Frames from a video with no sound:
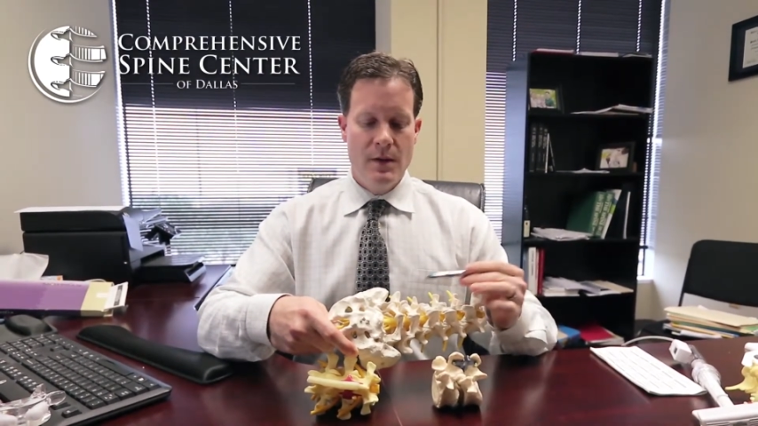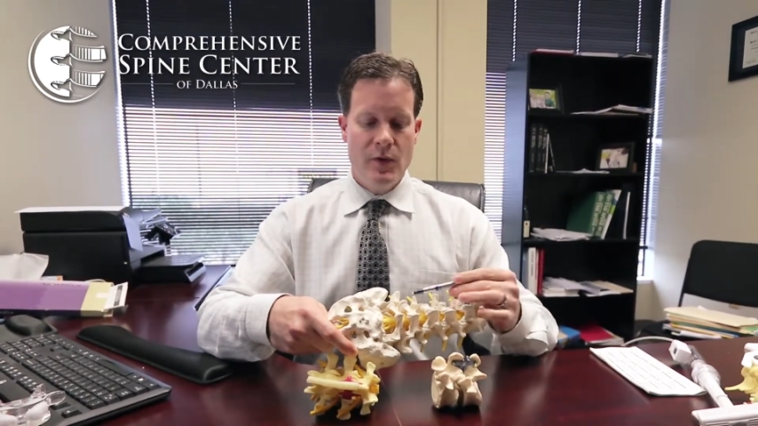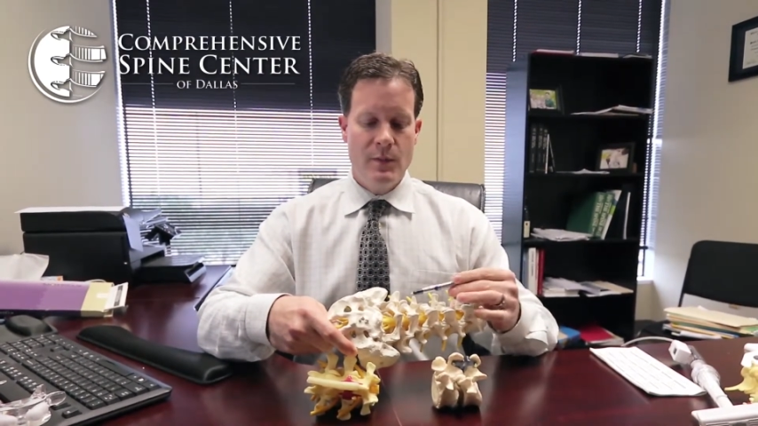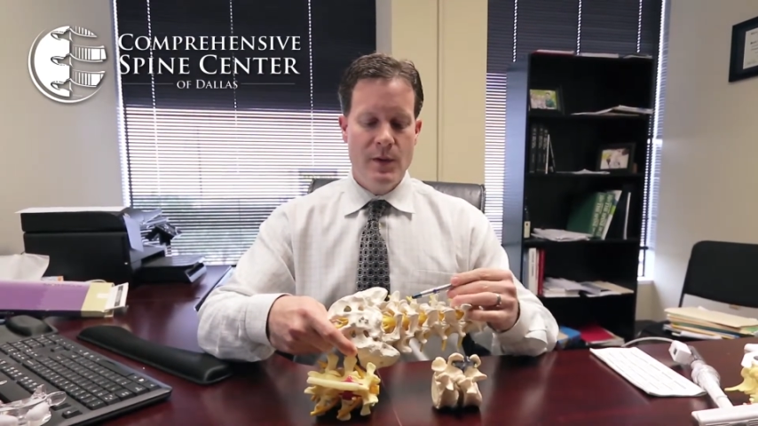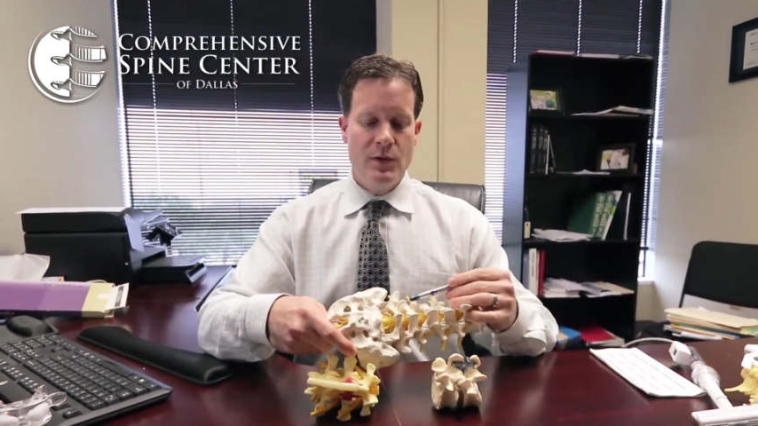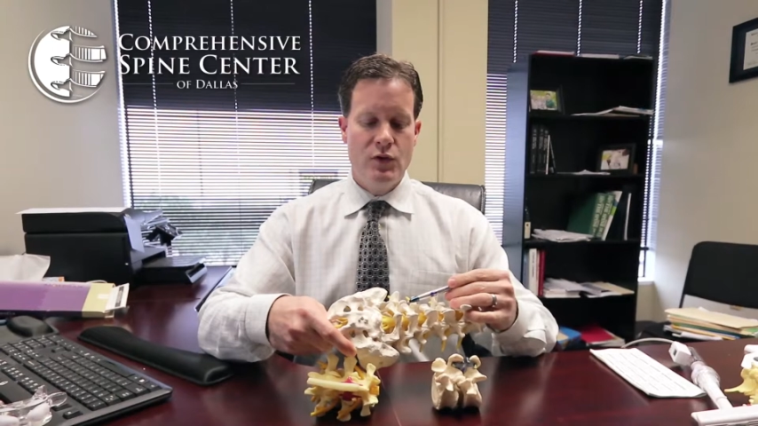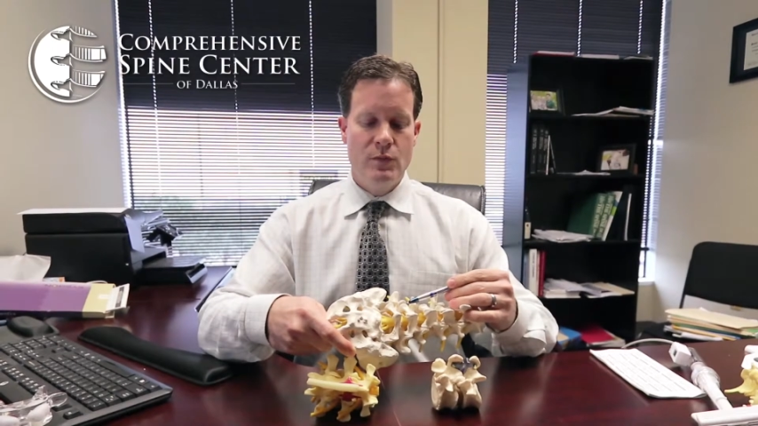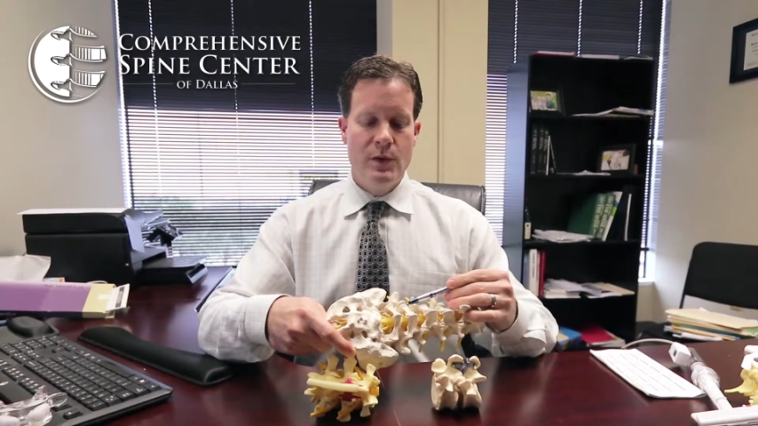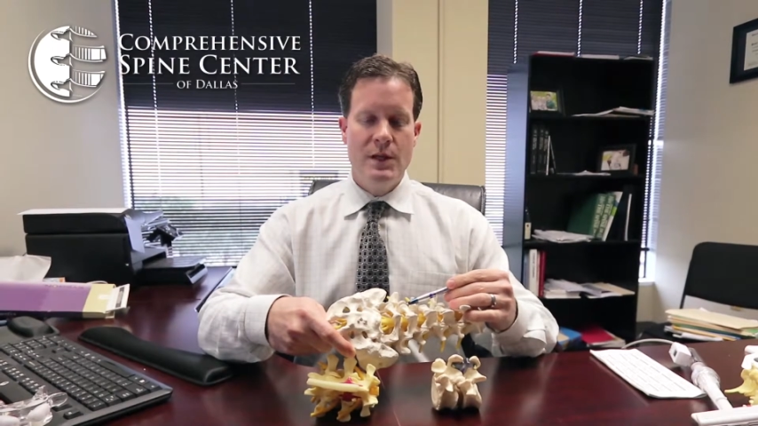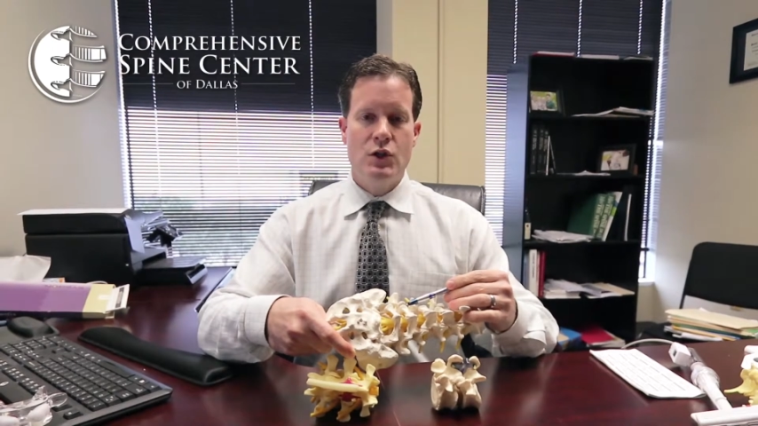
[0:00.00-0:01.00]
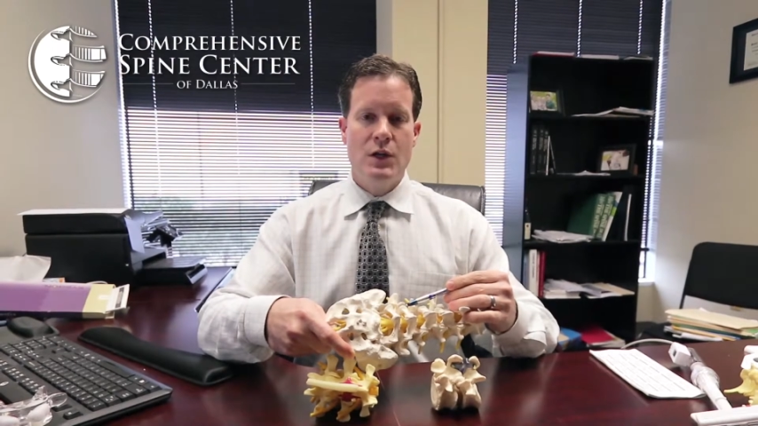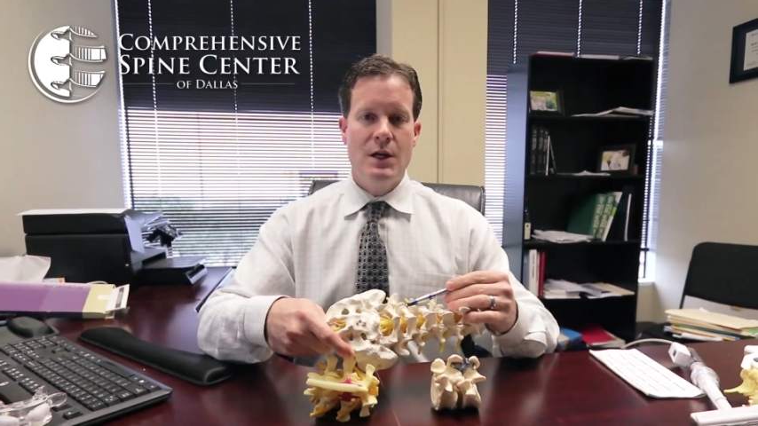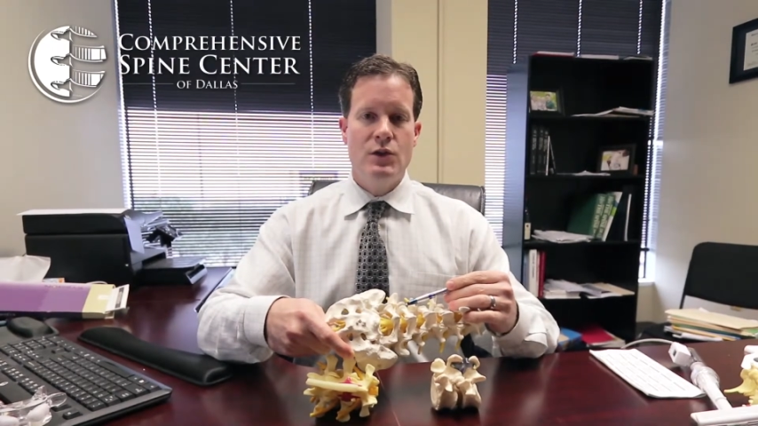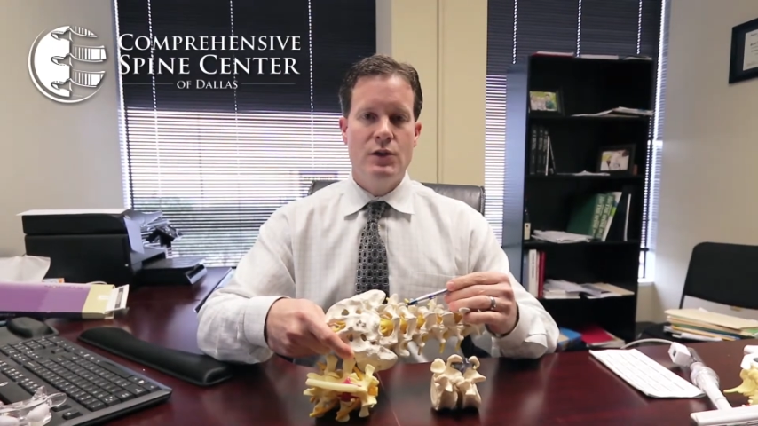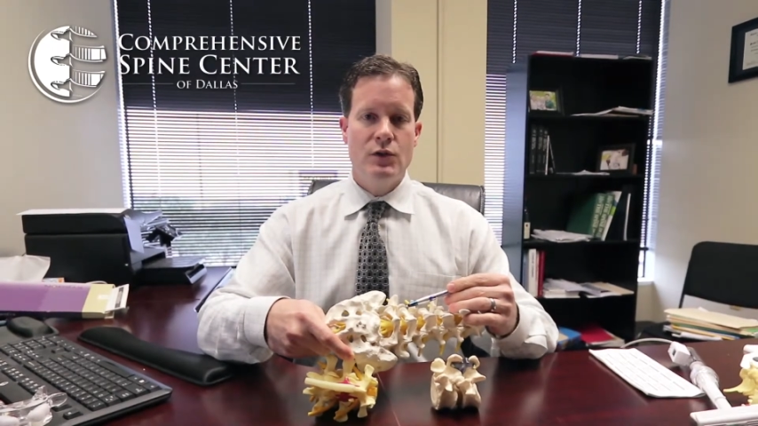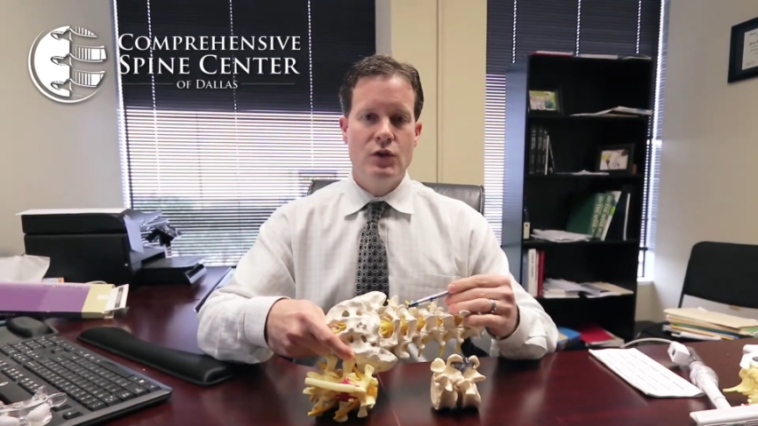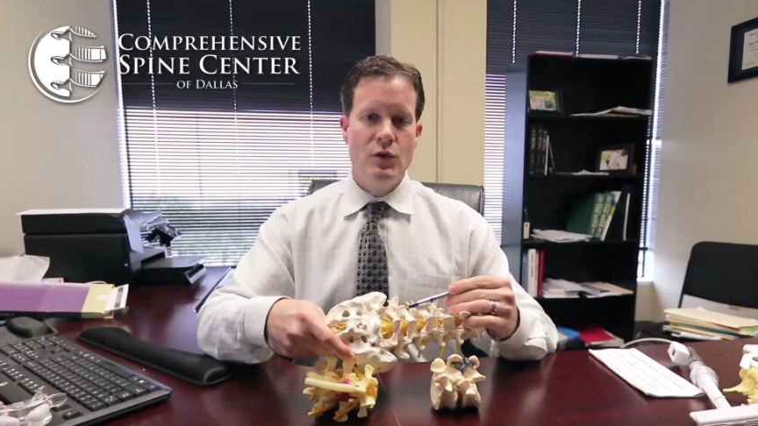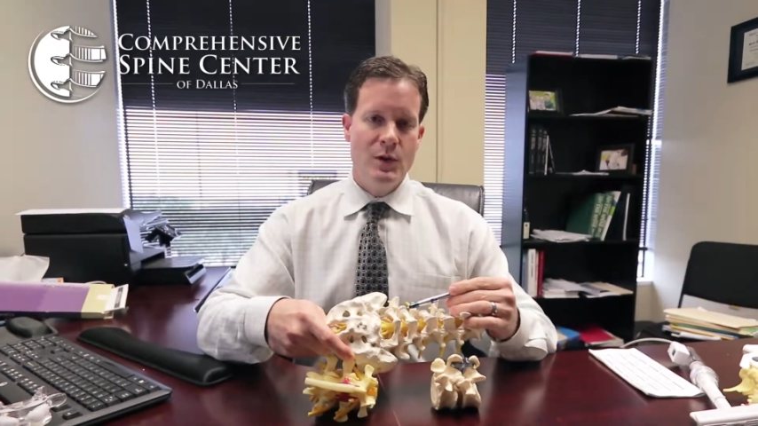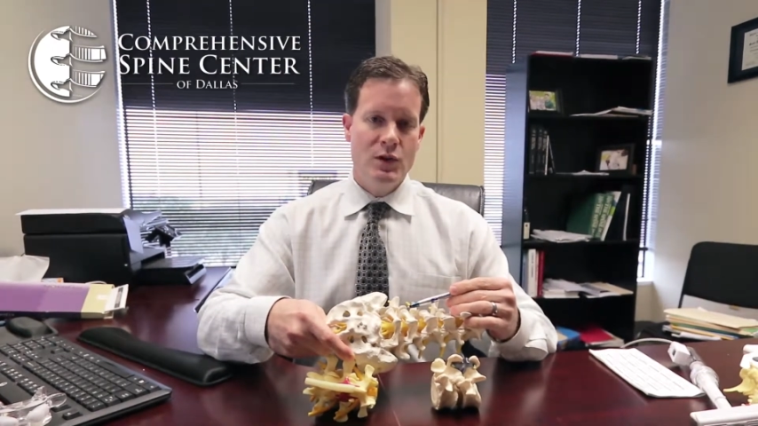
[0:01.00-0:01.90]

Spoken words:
There may be too many changes and too